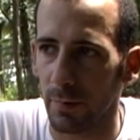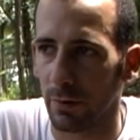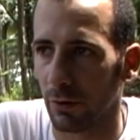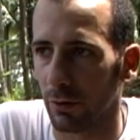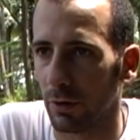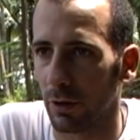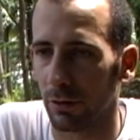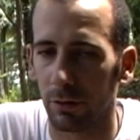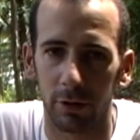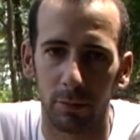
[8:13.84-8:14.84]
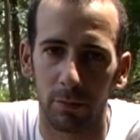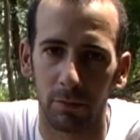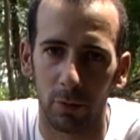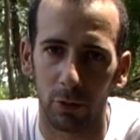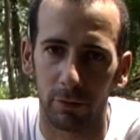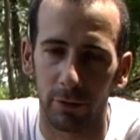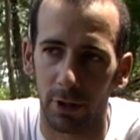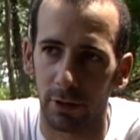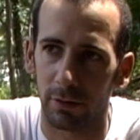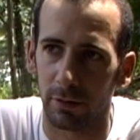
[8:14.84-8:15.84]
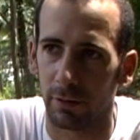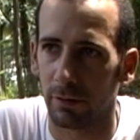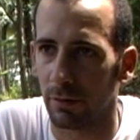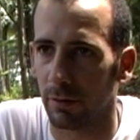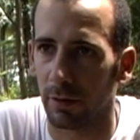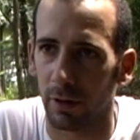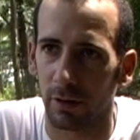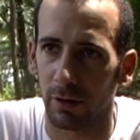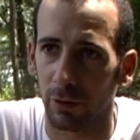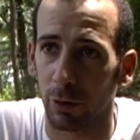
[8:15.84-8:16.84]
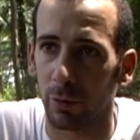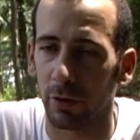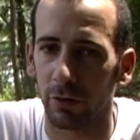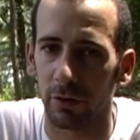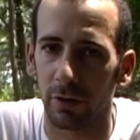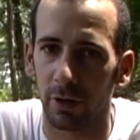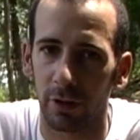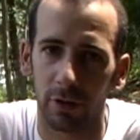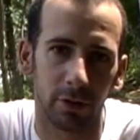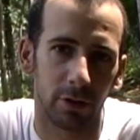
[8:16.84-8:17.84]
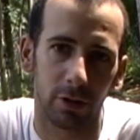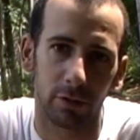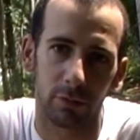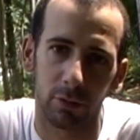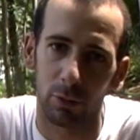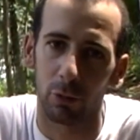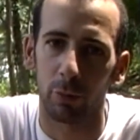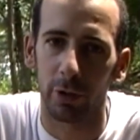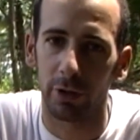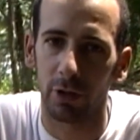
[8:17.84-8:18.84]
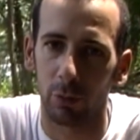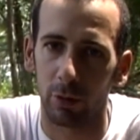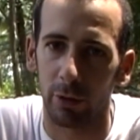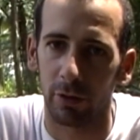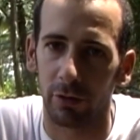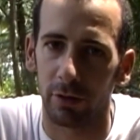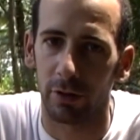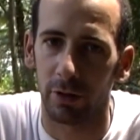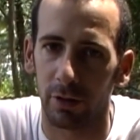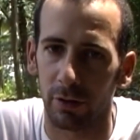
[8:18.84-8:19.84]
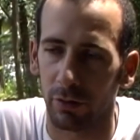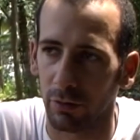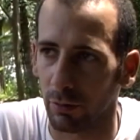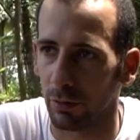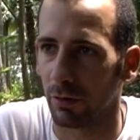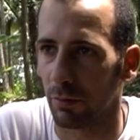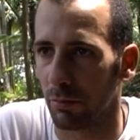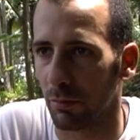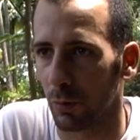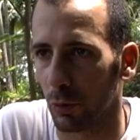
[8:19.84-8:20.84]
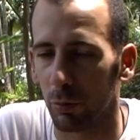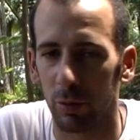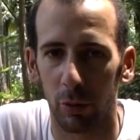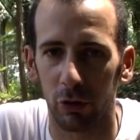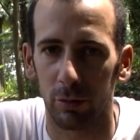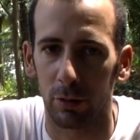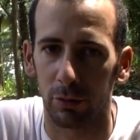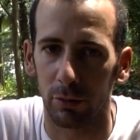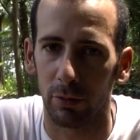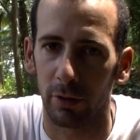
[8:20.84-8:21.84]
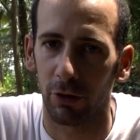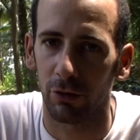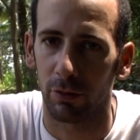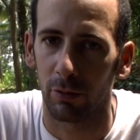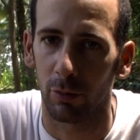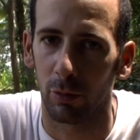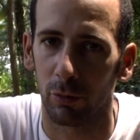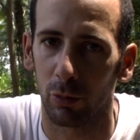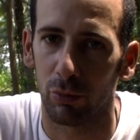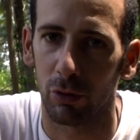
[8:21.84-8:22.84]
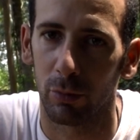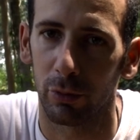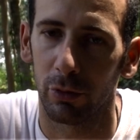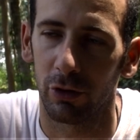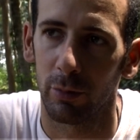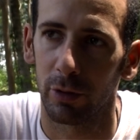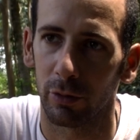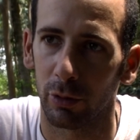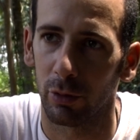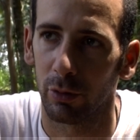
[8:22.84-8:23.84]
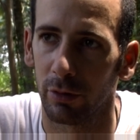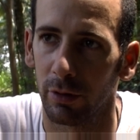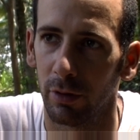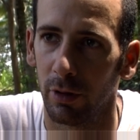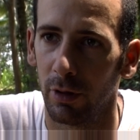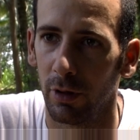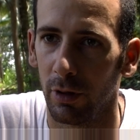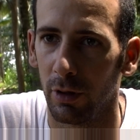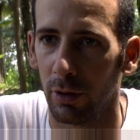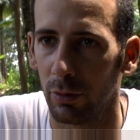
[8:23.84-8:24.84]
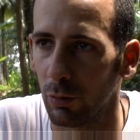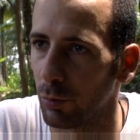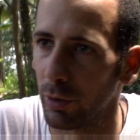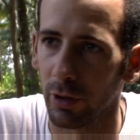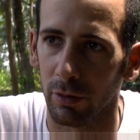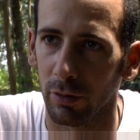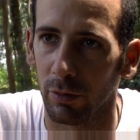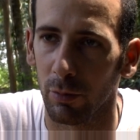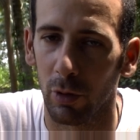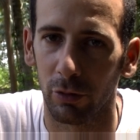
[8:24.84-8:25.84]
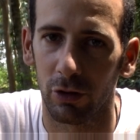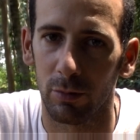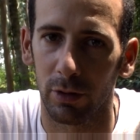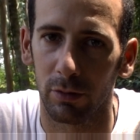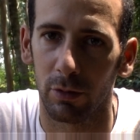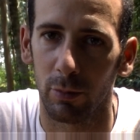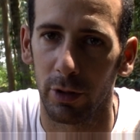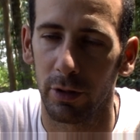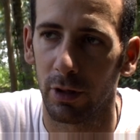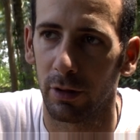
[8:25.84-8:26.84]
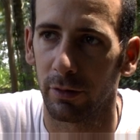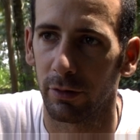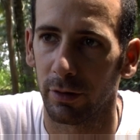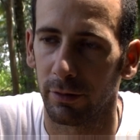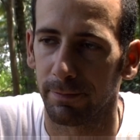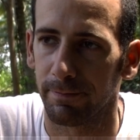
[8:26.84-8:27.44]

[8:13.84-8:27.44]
so I told him all of that and said that I'm going to be in Sydney and that all the media will be in Sydney, and so it could be possible to do an action to promote the Tibetan cause and to speak about Tibet to the media and things.